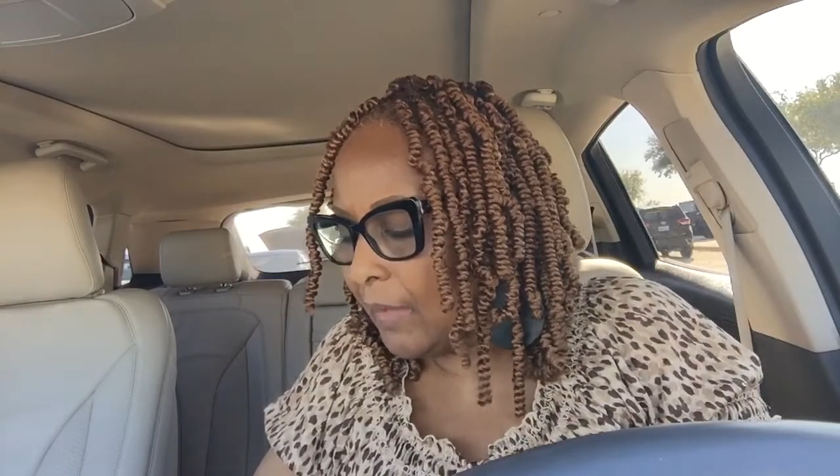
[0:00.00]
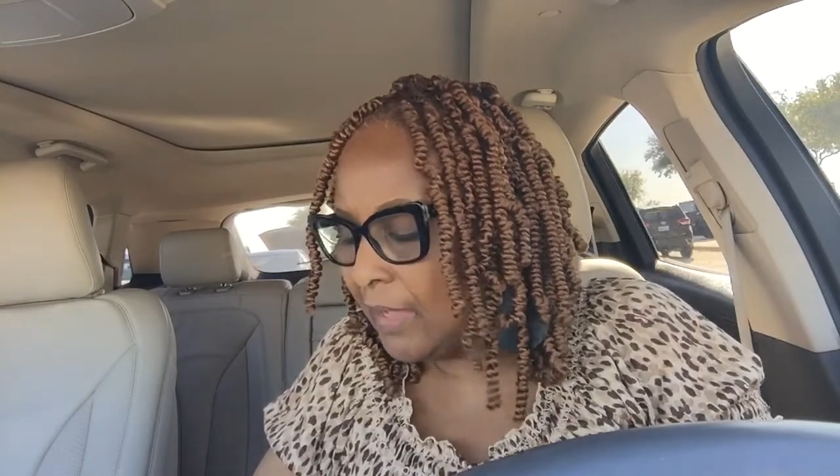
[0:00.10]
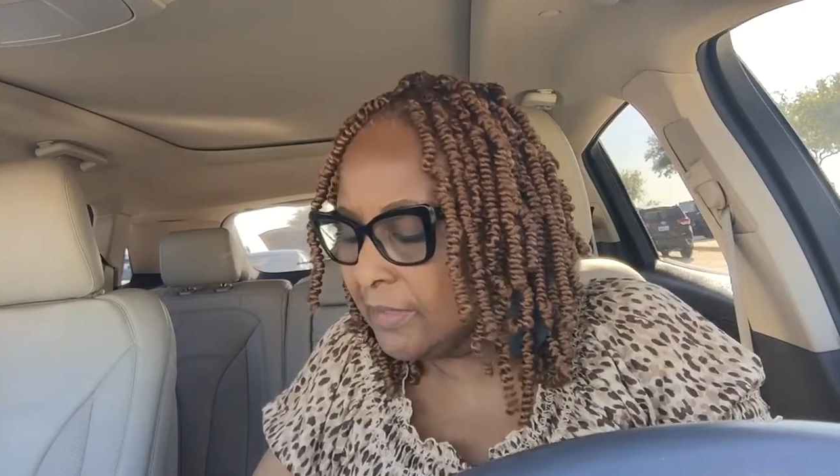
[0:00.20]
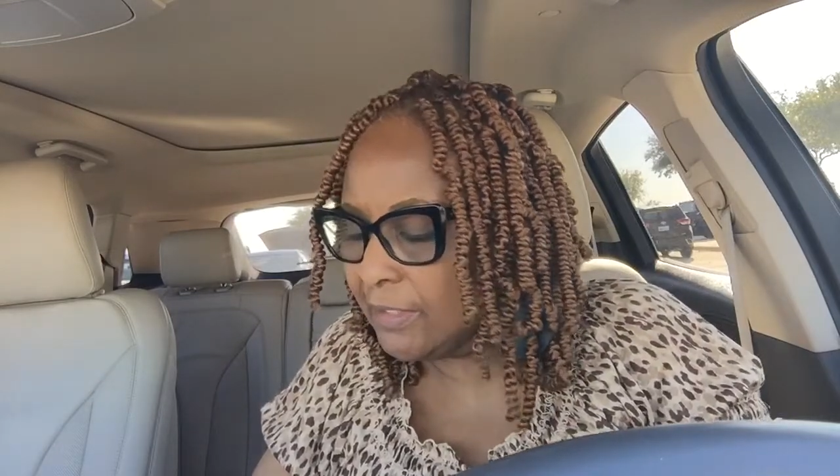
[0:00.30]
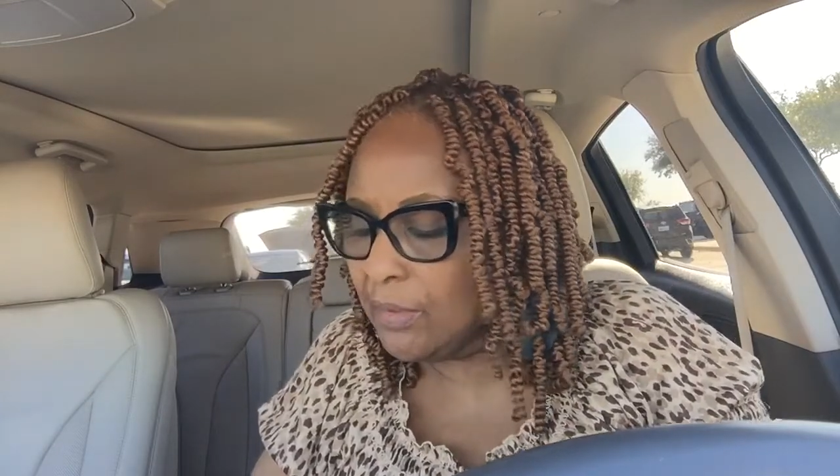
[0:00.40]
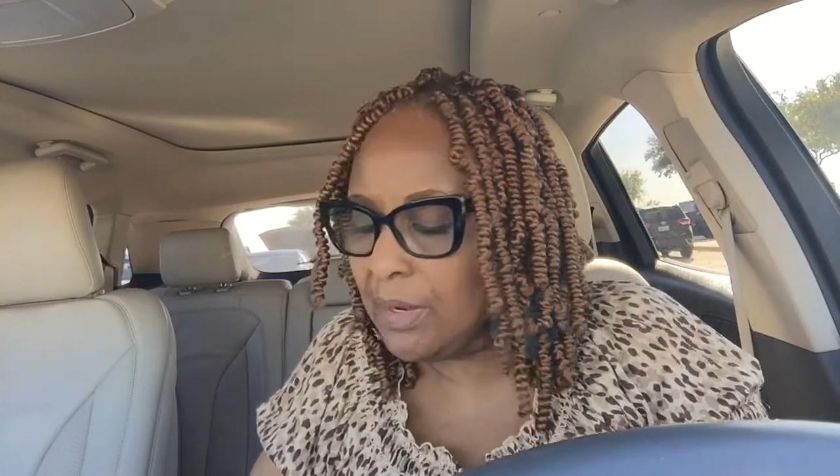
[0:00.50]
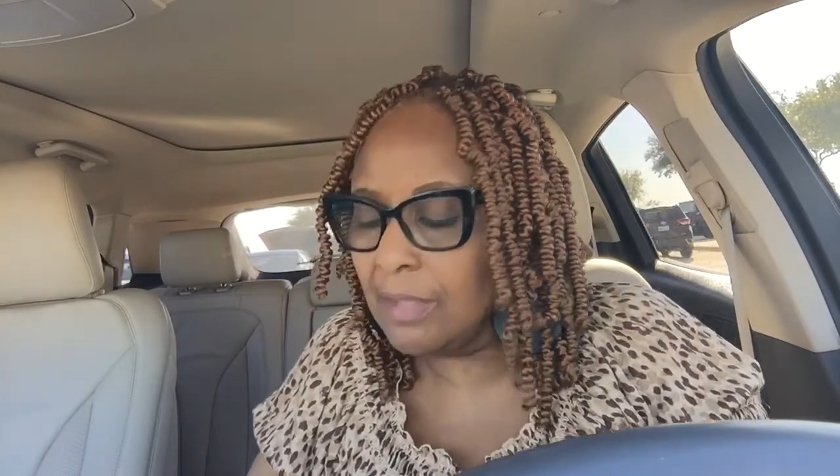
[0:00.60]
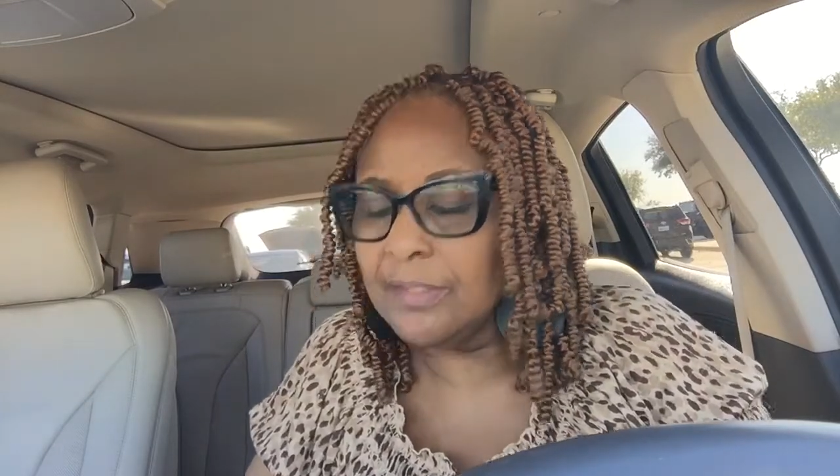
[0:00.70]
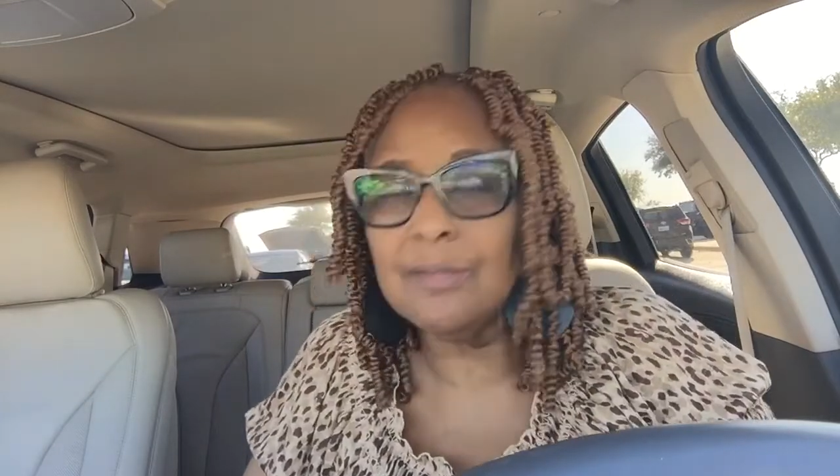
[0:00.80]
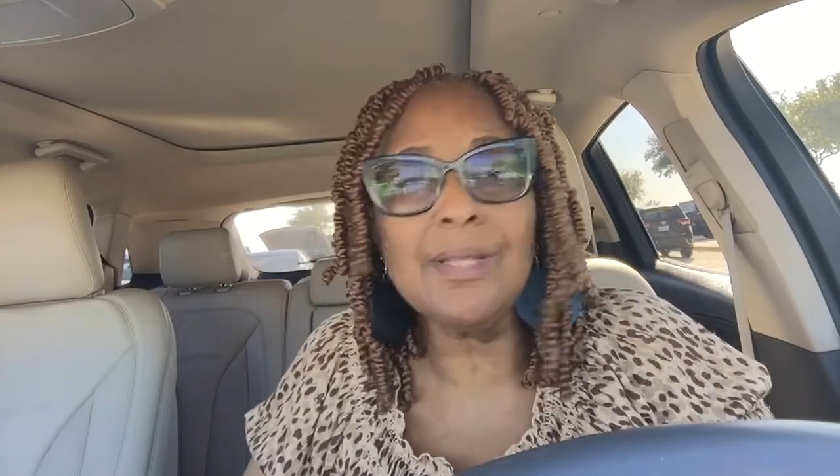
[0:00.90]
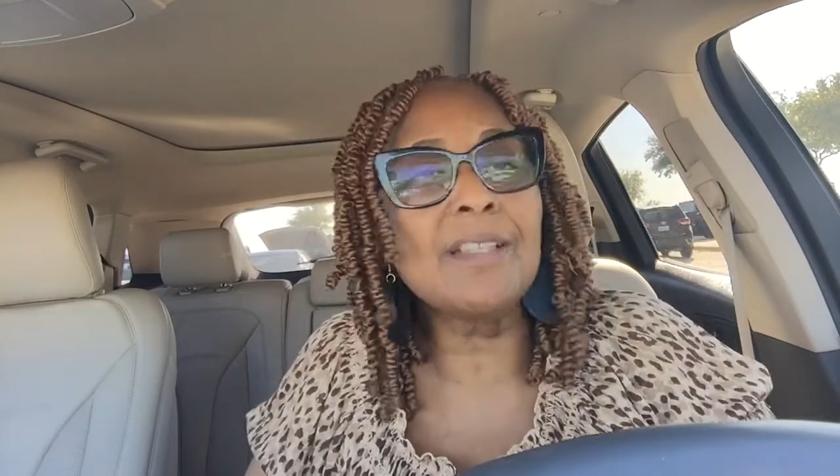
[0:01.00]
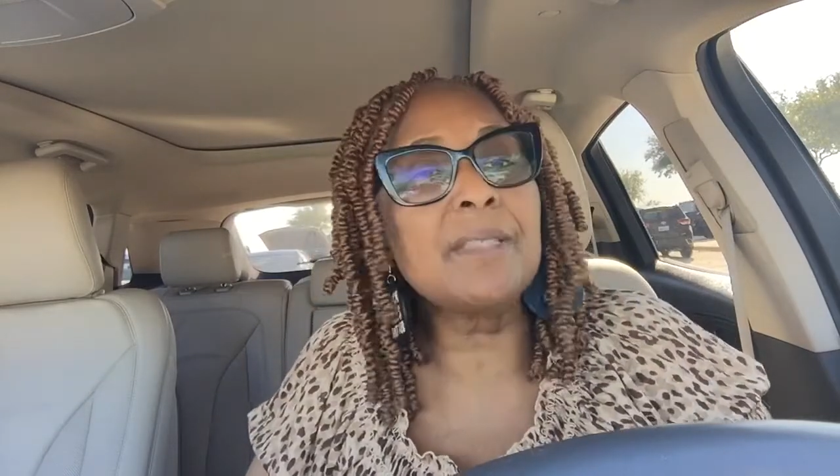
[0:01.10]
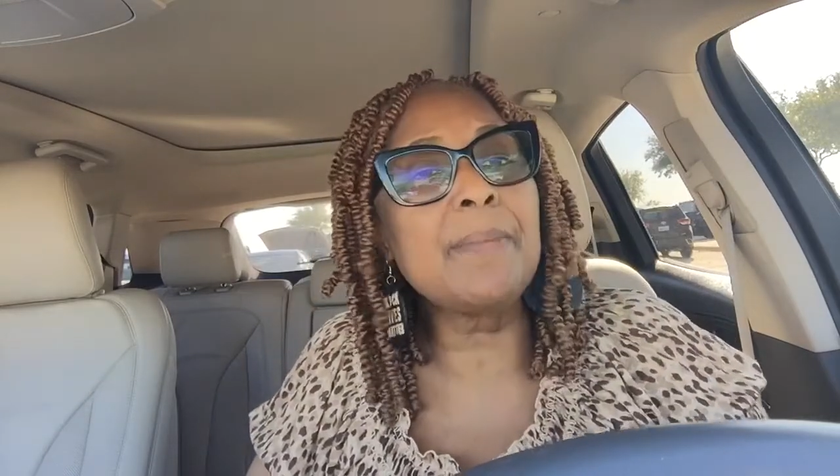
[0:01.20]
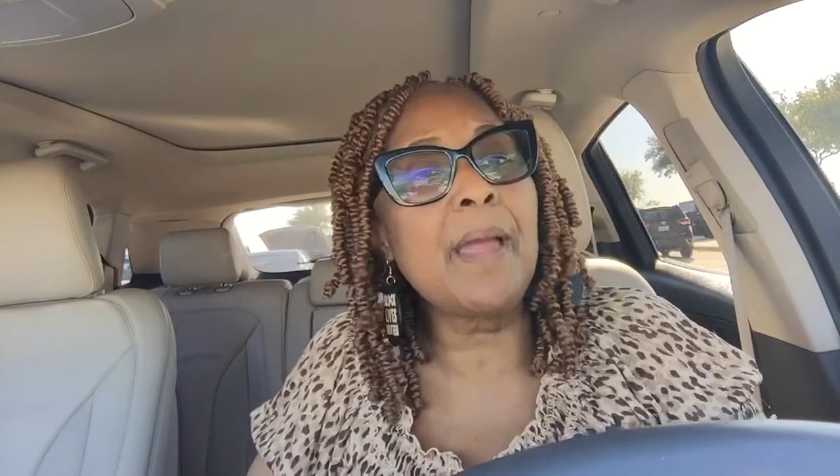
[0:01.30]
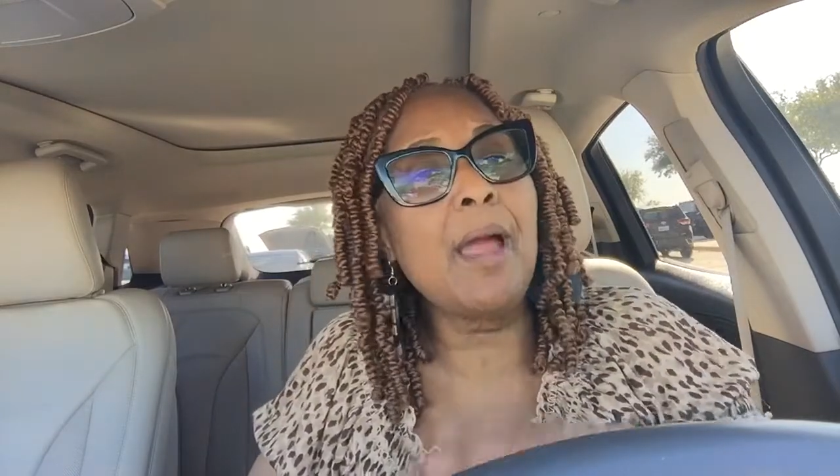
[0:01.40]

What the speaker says: And so it also talks about